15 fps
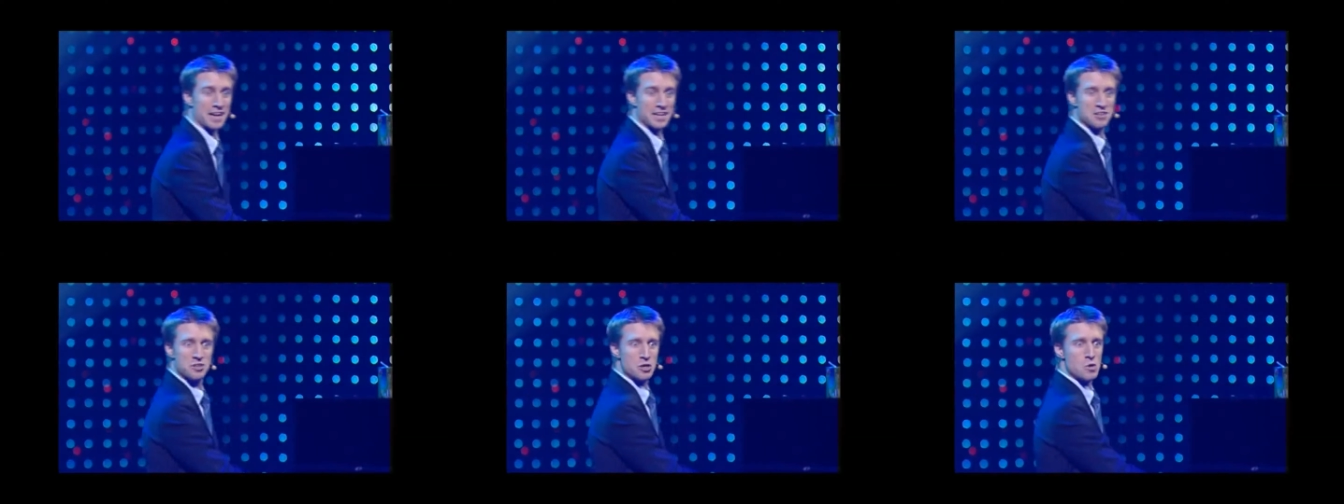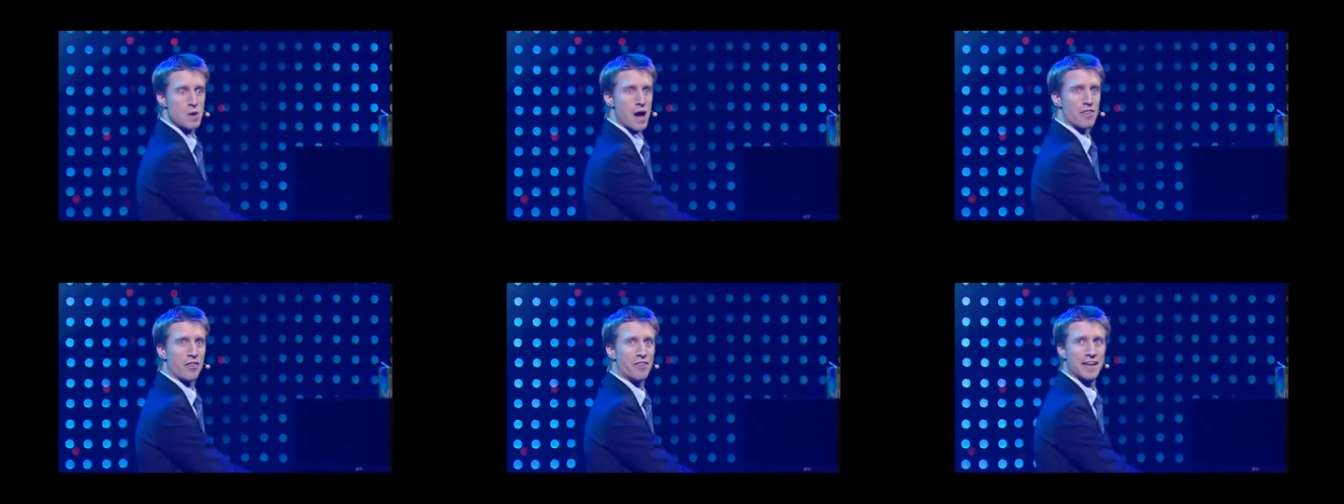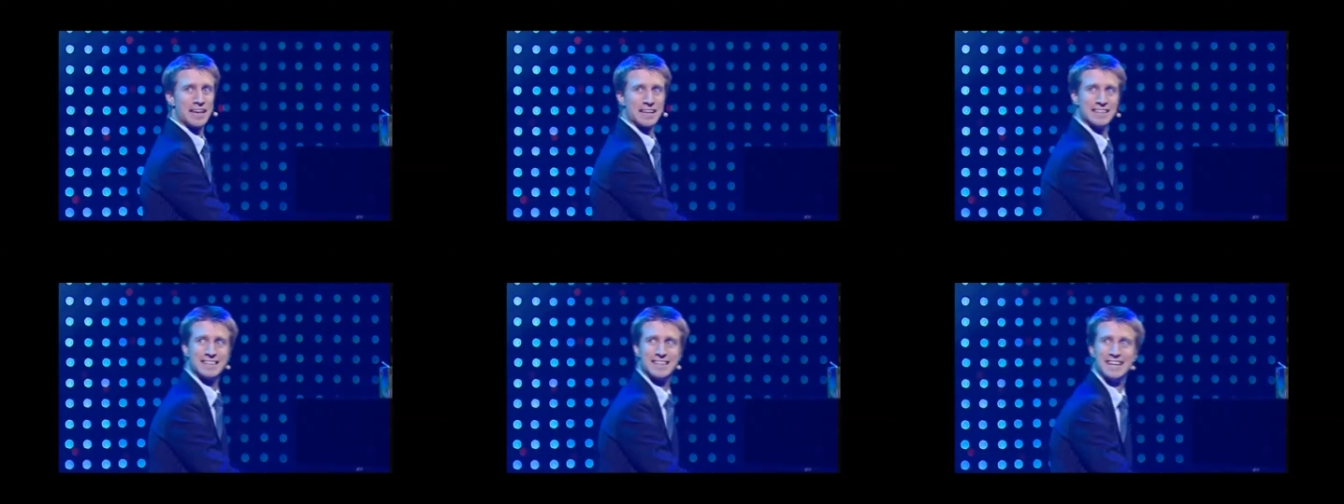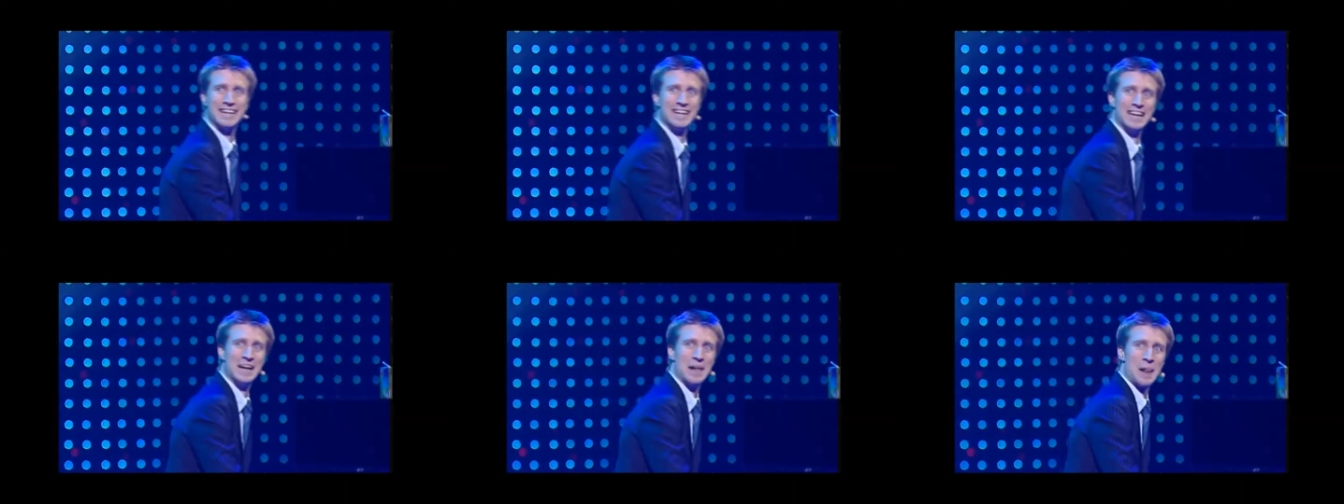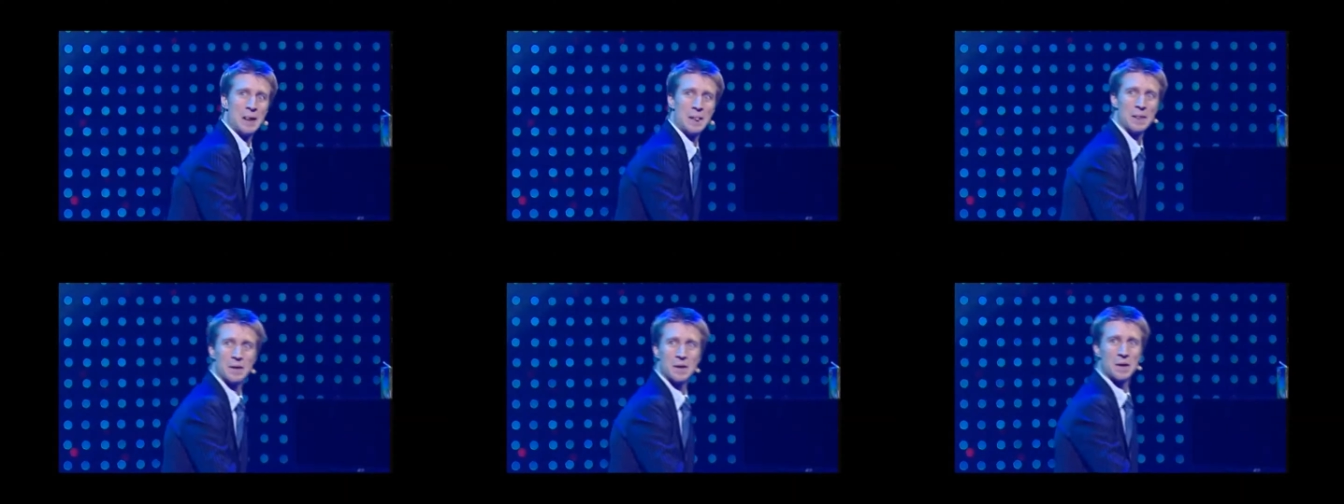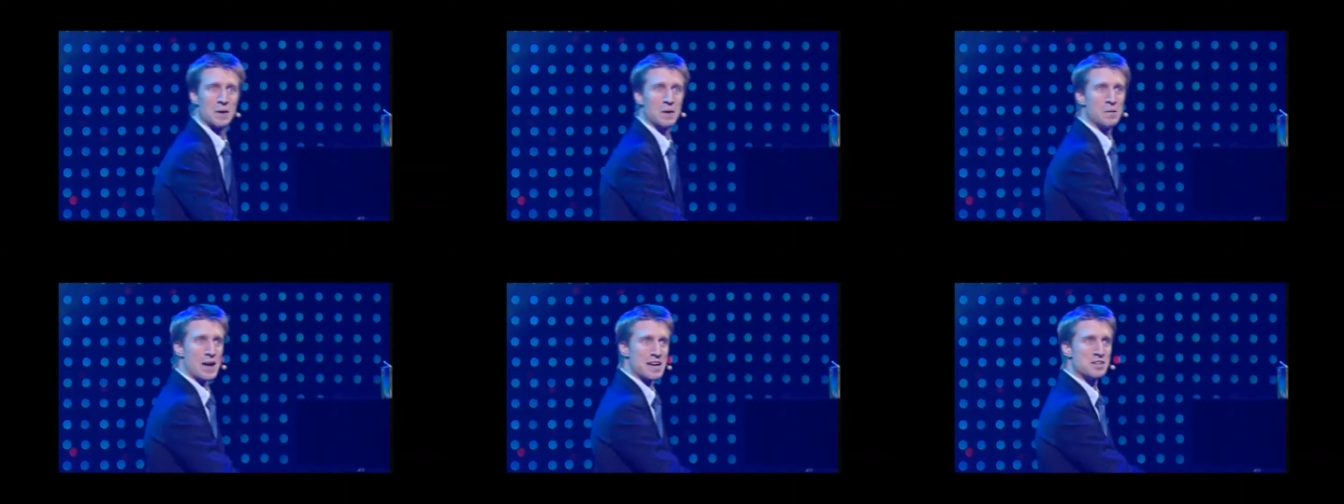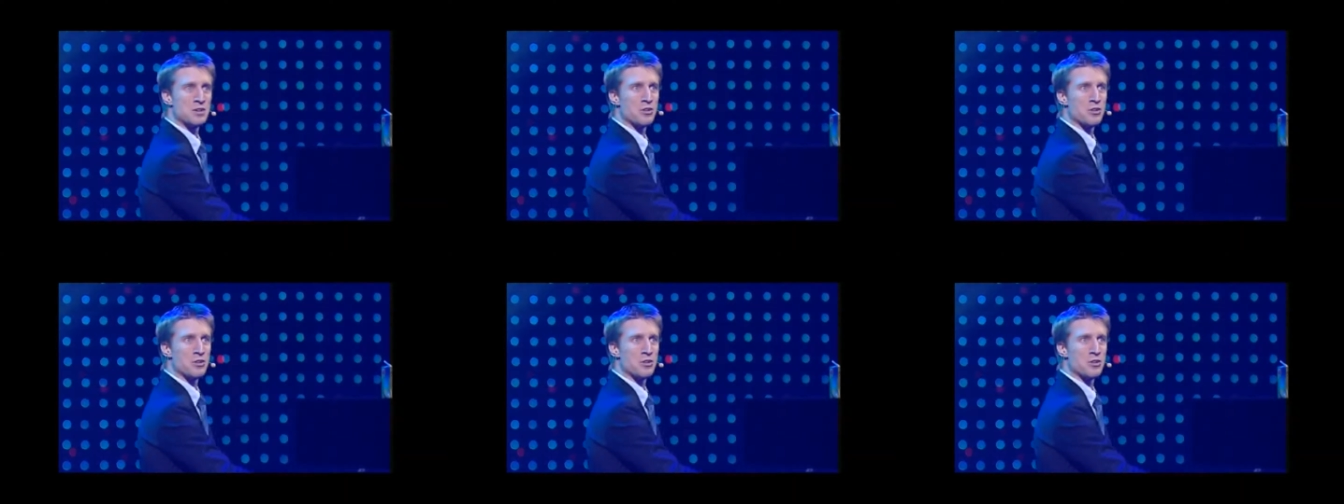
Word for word: I can do other things. One,